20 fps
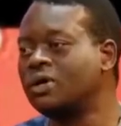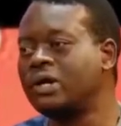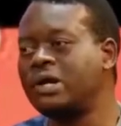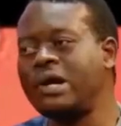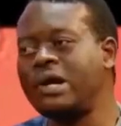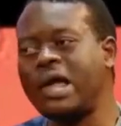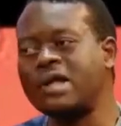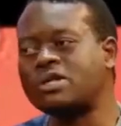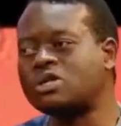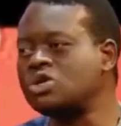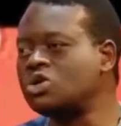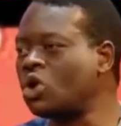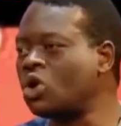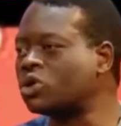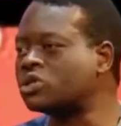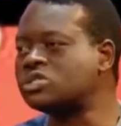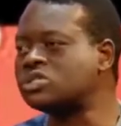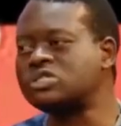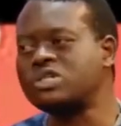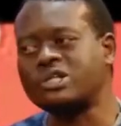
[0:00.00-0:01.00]
let
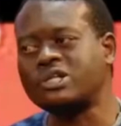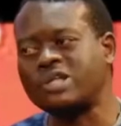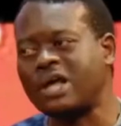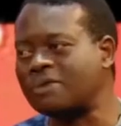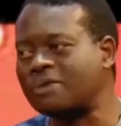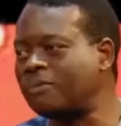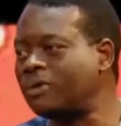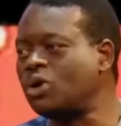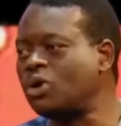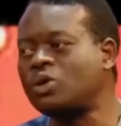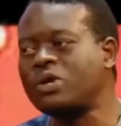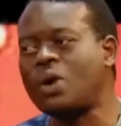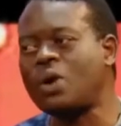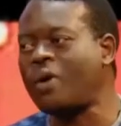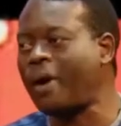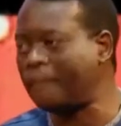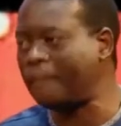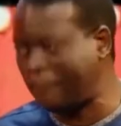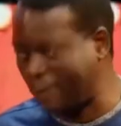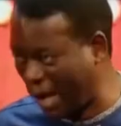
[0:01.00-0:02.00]
not Satan be the only
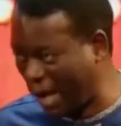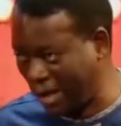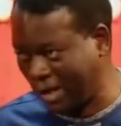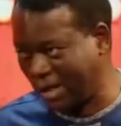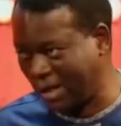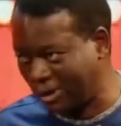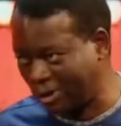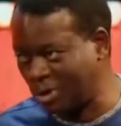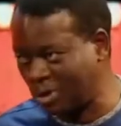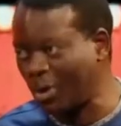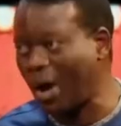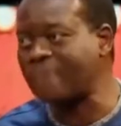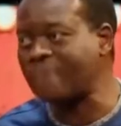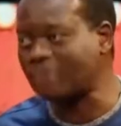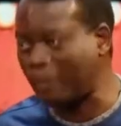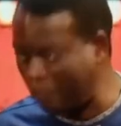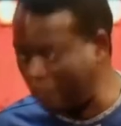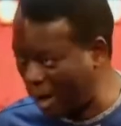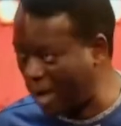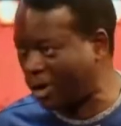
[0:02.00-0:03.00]
one planning. You have
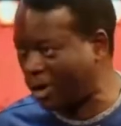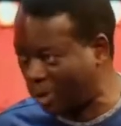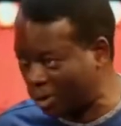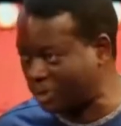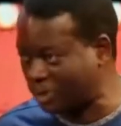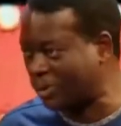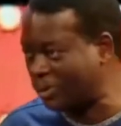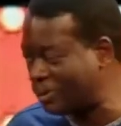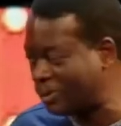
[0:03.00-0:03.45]
to plan also.